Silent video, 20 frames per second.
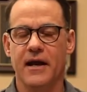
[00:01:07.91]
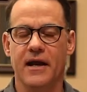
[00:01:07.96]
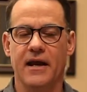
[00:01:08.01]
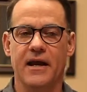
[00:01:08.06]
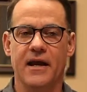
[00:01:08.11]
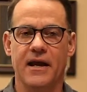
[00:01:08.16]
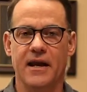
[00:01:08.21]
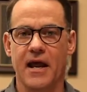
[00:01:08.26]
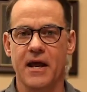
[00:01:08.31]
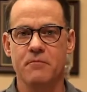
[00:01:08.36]

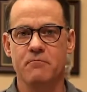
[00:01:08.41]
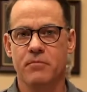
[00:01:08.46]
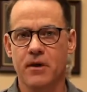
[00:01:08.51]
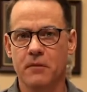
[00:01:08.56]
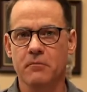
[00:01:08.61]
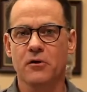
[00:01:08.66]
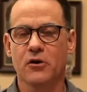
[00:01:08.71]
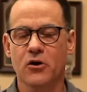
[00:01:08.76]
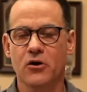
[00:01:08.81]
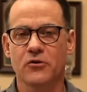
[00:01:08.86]
in a
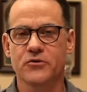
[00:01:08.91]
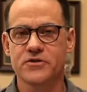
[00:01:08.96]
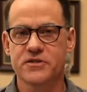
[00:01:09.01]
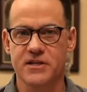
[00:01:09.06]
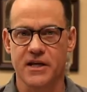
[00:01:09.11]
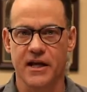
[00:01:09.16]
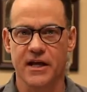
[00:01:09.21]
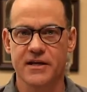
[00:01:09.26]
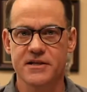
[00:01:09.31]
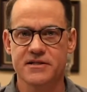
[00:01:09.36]
biblical
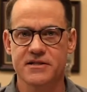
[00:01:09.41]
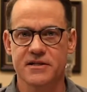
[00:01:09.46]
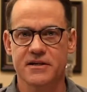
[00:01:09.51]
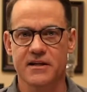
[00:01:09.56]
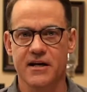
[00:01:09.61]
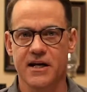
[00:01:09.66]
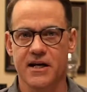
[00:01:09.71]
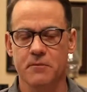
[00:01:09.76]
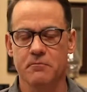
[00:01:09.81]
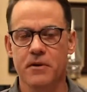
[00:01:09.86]
sense,
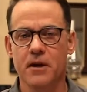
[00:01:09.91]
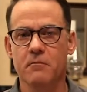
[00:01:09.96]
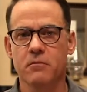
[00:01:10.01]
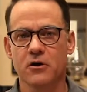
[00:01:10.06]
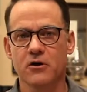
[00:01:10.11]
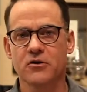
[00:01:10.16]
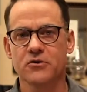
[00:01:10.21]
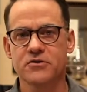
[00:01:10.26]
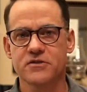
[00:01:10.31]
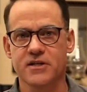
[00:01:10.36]
in a
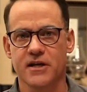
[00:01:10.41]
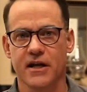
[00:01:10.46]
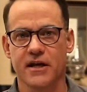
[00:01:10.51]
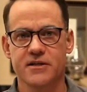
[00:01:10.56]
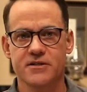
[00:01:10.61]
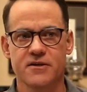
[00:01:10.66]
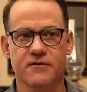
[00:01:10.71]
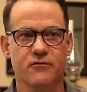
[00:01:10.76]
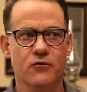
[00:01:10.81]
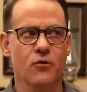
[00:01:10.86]
biblical
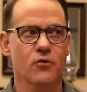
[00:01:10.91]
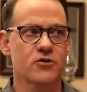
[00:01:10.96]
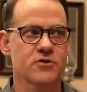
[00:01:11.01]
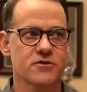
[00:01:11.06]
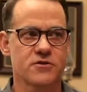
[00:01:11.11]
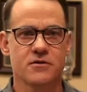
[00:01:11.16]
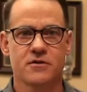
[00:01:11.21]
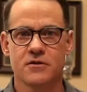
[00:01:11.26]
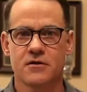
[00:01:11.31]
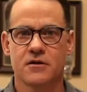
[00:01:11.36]
sense, of course,